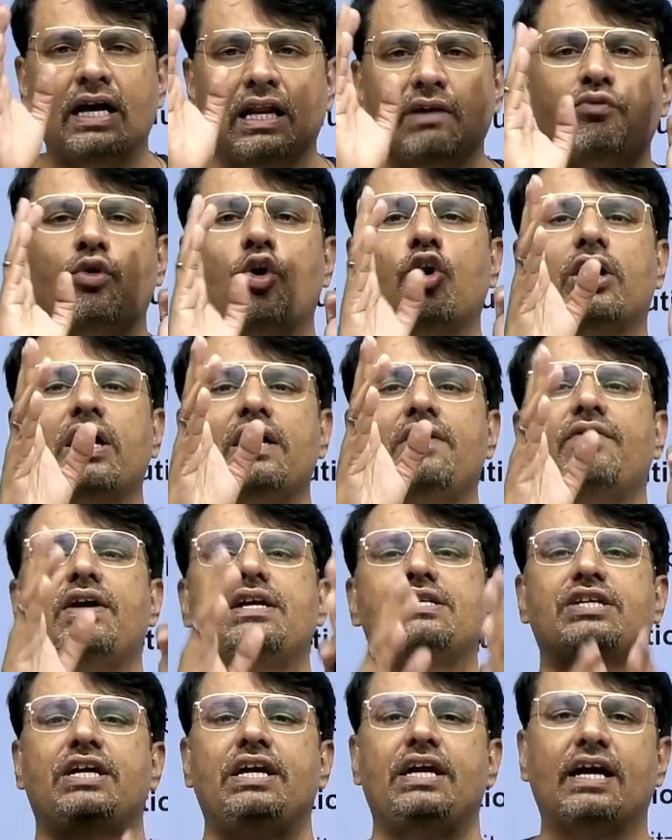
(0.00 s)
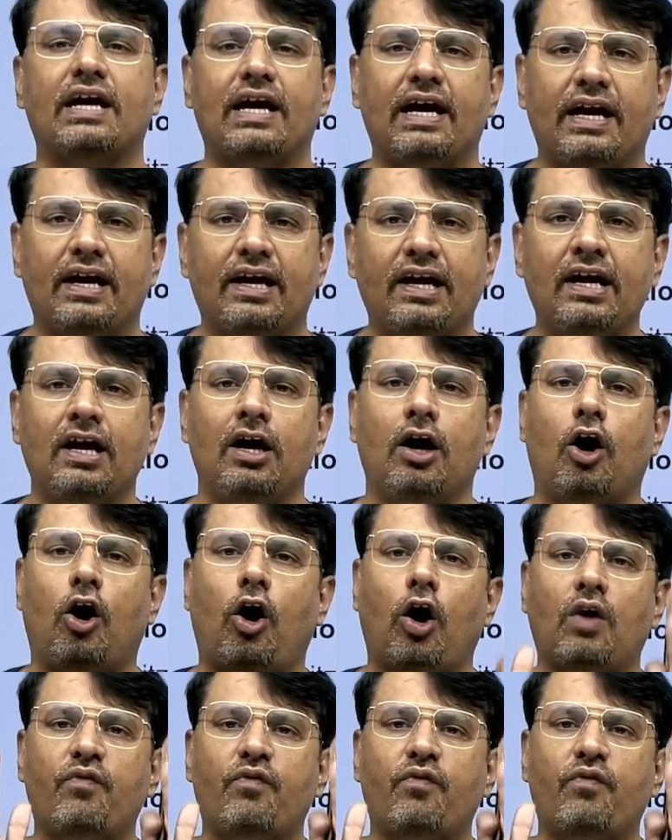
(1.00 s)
and if it is convergent, and then if we